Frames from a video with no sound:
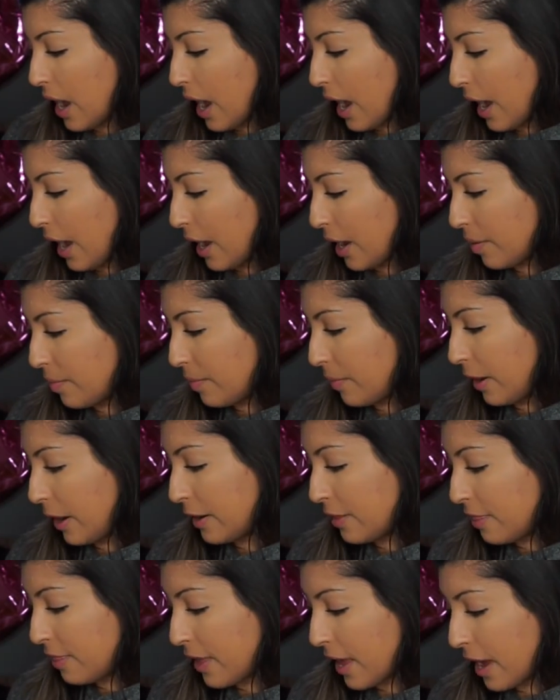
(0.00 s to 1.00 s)

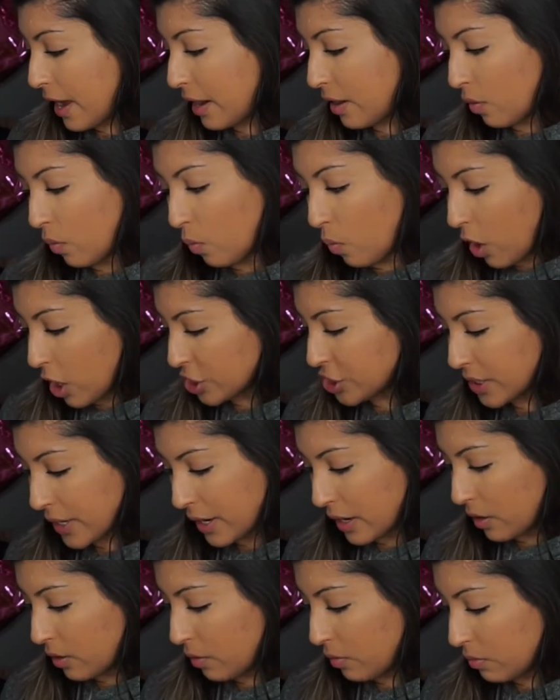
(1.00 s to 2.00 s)
And then wash
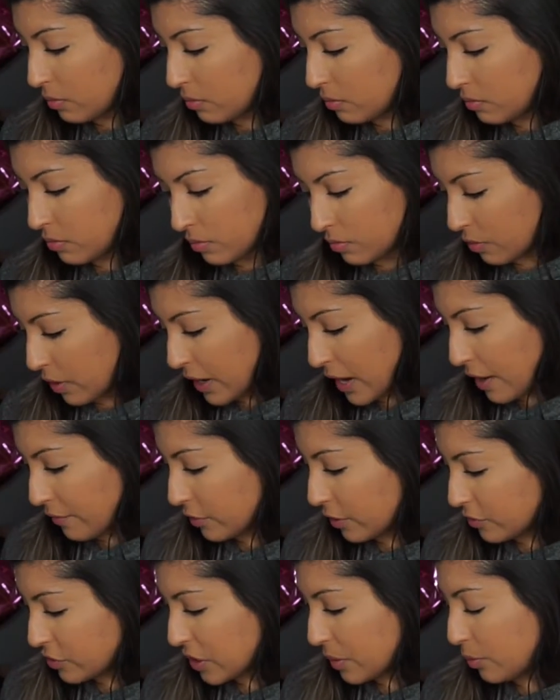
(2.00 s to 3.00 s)
that out right
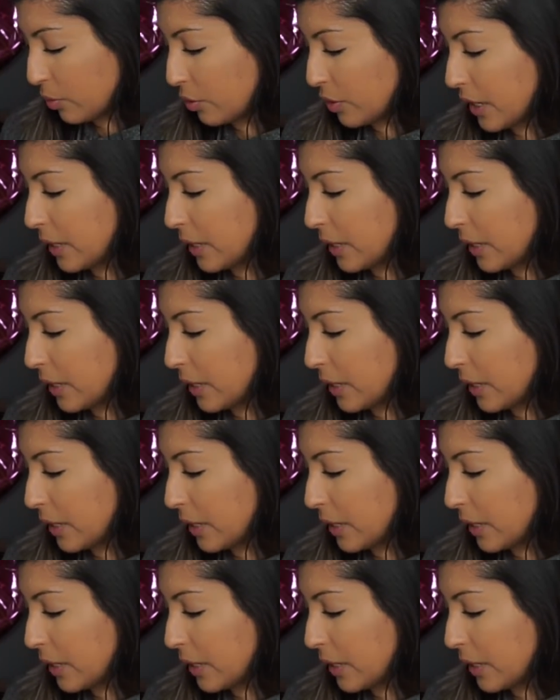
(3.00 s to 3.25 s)
after I've shampooed